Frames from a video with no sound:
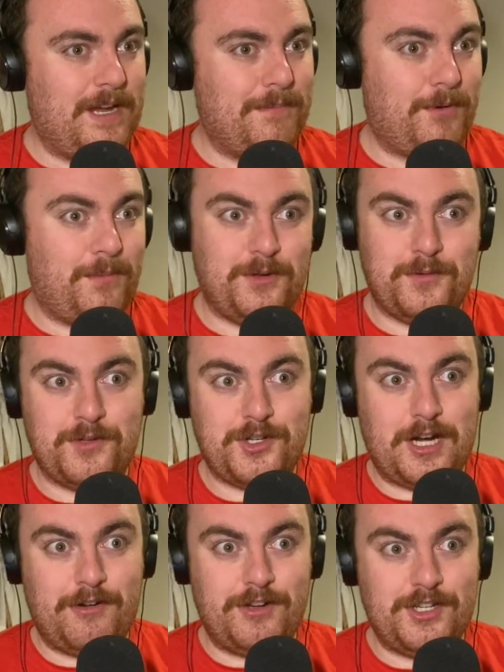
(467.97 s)
Probably to a
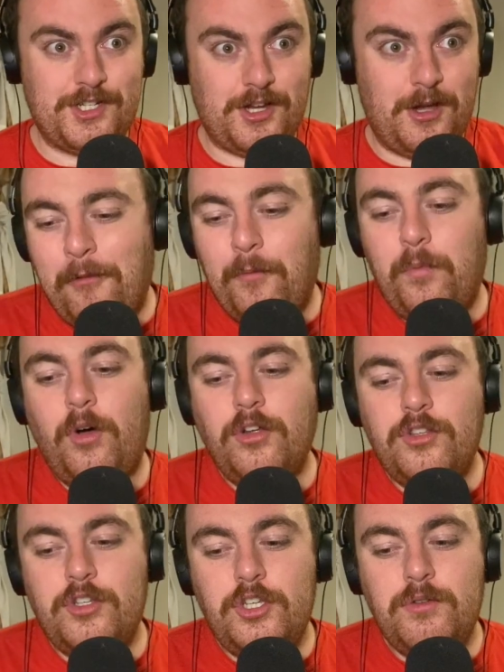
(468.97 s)
charity shop. What
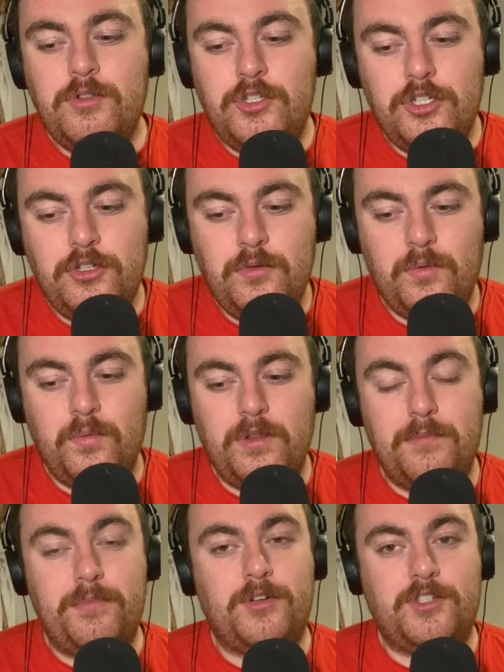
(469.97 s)
do you do with the
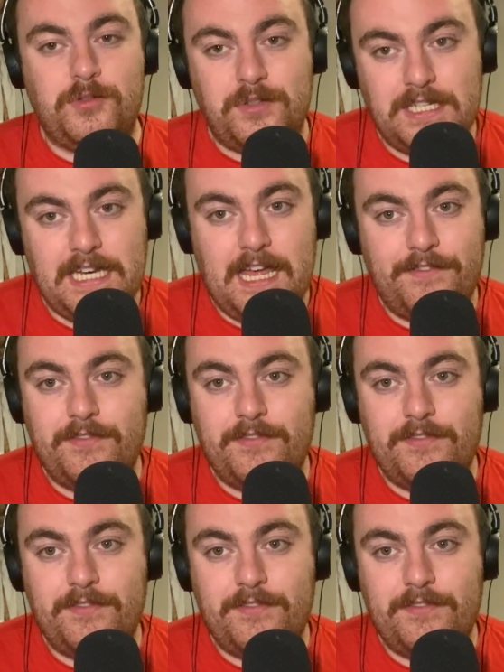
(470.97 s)
books you DNF?